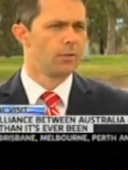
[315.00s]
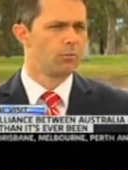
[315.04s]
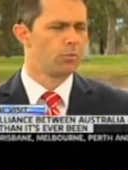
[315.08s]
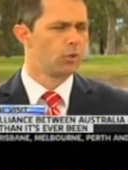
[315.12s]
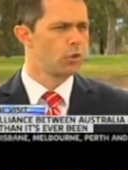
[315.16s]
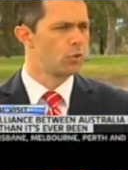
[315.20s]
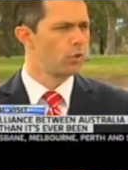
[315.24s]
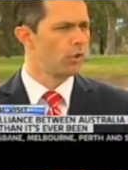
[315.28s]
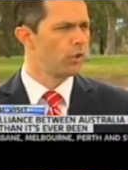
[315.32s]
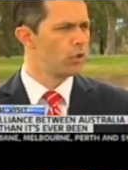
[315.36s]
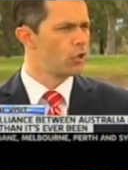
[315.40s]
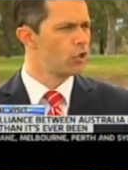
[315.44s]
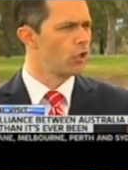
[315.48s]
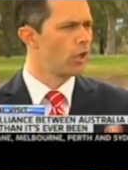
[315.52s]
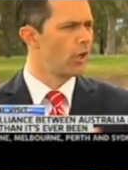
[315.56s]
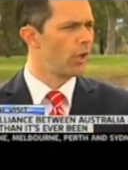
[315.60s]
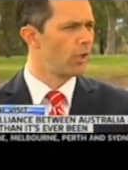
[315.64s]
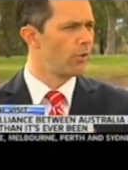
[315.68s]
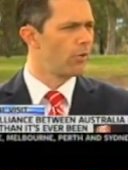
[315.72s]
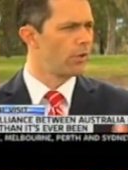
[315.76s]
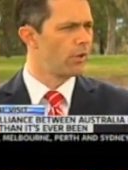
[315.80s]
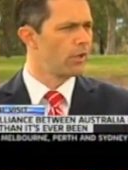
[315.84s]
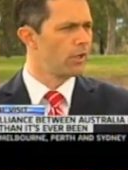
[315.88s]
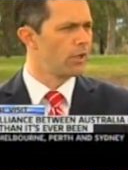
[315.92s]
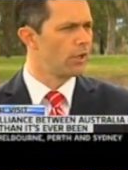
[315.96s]
between
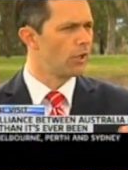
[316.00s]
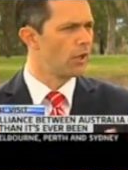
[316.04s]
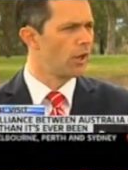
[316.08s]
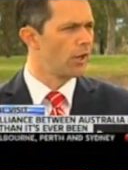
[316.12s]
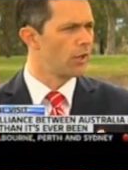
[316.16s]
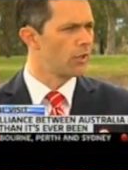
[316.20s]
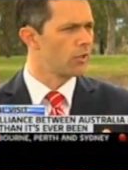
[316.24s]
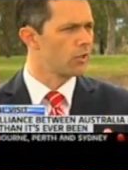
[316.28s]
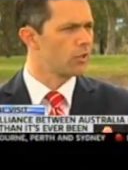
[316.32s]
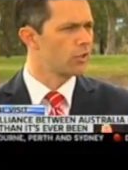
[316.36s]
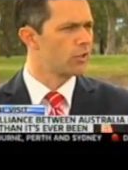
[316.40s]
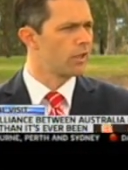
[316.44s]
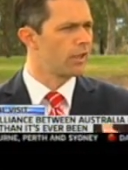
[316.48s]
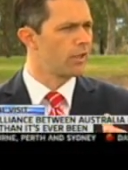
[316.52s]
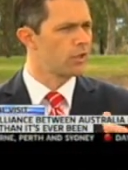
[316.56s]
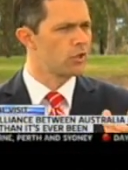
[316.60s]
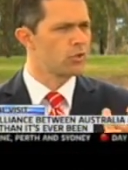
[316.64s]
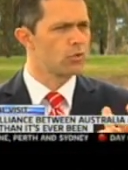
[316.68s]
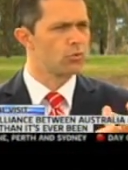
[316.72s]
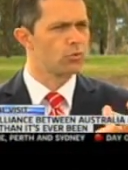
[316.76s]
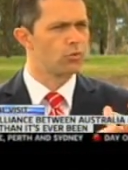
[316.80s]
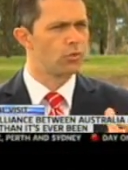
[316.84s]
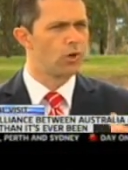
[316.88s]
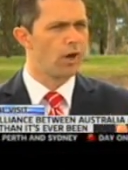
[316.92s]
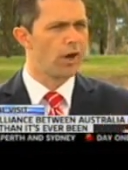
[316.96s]
China and the United
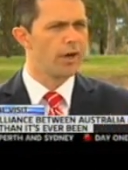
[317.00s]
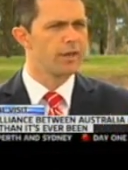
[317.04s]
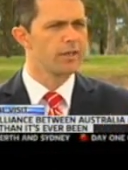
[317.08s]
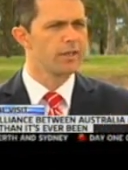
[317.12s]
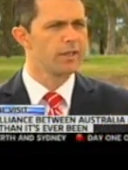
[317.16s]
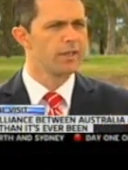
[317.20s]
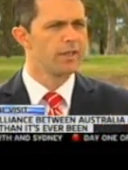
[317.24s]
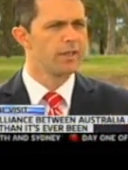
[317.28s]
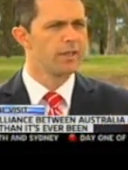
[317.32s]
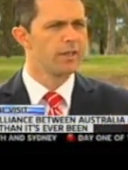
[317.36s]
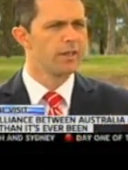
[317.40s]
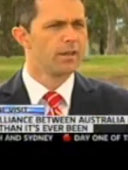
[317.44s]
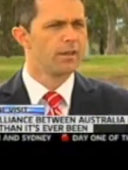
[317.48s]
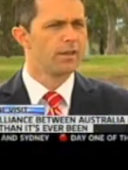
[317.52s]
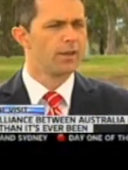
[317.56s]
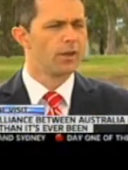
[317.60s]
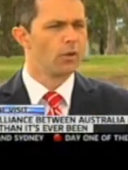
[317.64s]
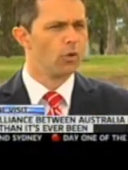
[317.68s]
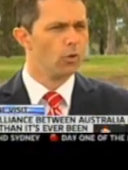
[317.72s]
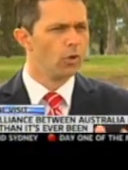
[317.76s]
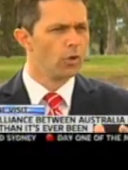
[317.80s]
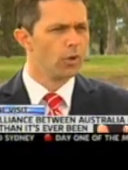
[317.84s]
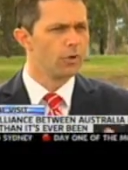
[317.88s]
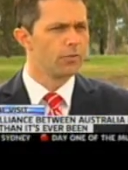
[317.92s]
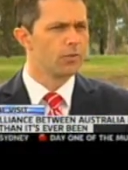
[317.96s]
States right,
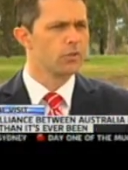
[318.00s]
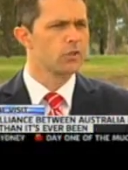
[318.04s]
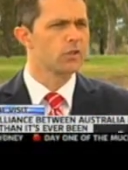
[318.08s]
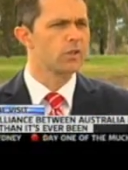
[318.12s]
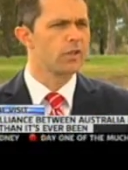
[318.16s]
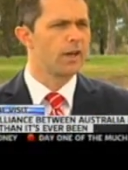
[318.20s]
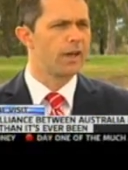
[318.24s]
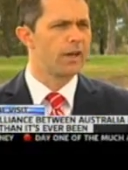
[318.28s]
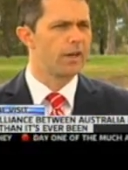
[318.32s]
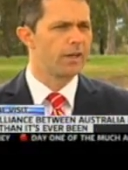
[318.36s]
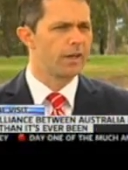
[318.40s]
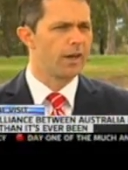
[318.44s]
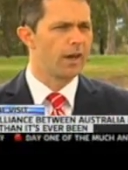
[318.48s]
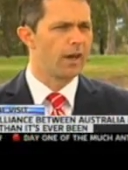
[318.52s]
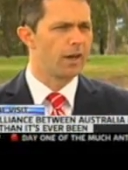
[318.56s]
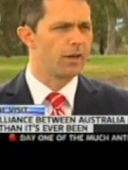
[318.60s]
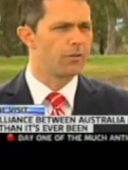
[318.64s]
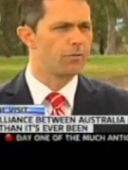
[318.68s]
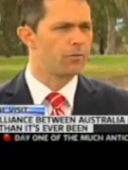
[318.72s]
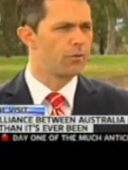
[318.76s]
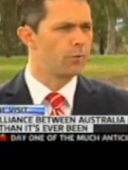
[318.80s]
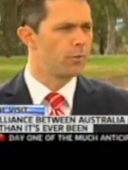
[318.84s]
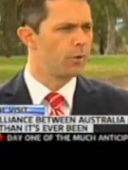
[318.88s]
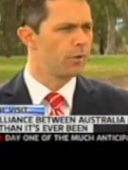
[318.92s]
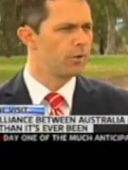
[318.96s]
then all of us stand to
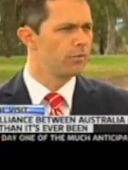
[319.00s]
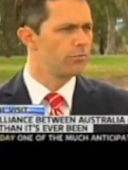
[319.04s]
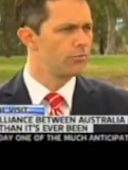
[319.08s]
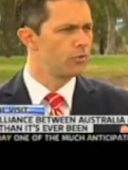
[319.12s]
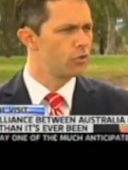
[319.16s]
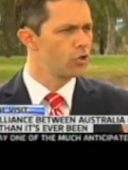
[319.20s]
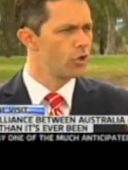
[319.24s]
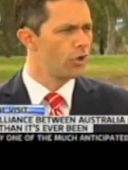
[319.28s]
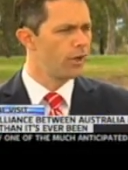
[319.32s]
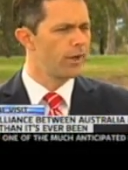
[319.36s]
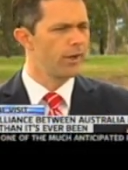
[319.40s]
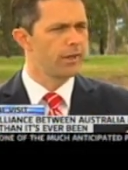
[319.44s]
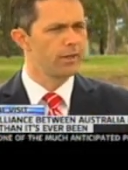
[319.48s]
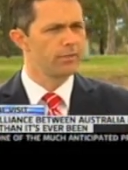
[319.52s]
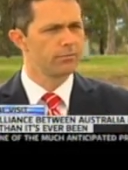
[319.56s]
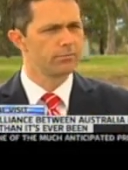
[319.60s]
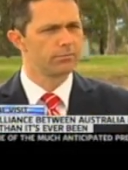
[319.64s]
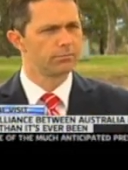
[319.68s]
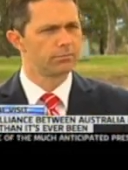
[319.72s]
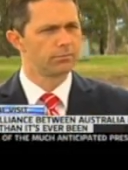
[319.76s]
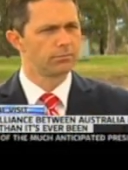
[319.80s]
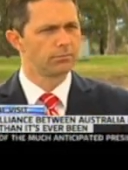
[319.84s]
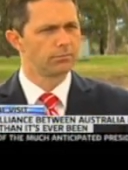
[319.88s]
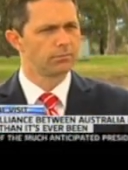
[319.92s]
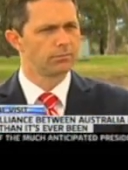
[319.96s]
gain from it. China,
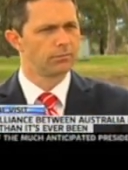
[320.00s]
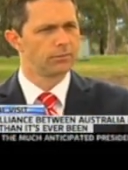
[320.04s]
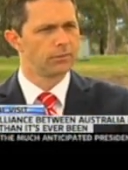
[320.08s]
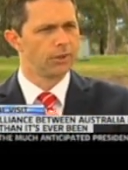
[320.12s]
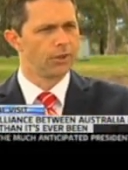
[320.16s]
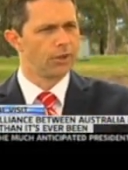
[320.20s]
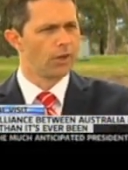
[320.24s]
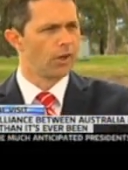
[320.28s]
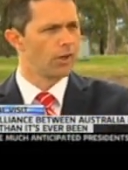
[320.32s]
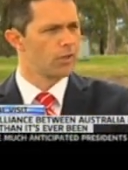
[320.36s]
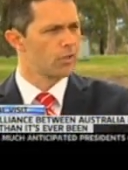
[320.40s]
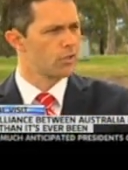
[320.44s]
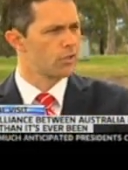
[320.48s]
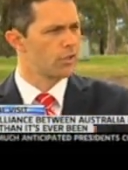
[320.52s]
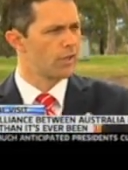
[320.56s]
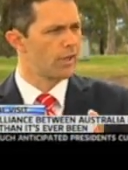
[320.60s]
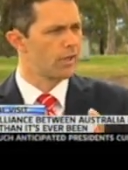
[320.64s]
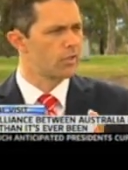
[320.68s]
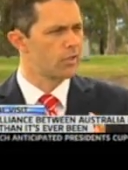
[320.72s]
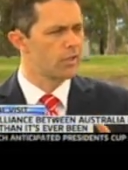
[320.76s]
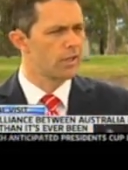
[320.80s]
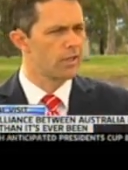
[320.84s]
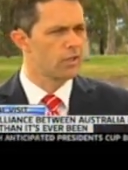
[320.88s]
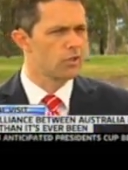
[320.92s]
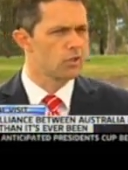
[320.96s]
the United
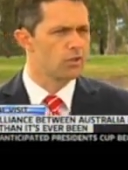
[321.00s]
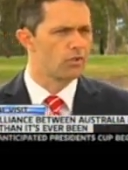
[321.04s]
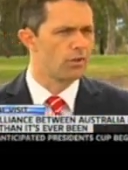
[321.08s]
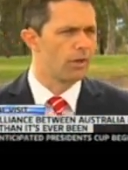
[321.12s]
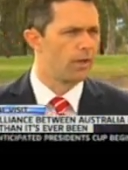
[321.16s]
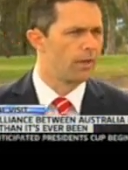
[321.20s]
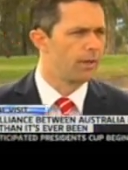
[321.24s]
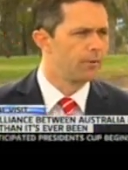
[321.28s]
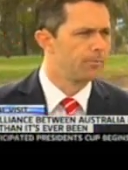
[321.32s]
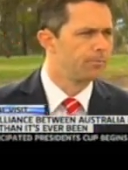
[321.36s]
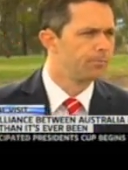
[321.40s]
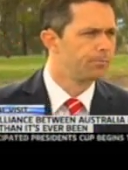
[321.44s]
States and Australia.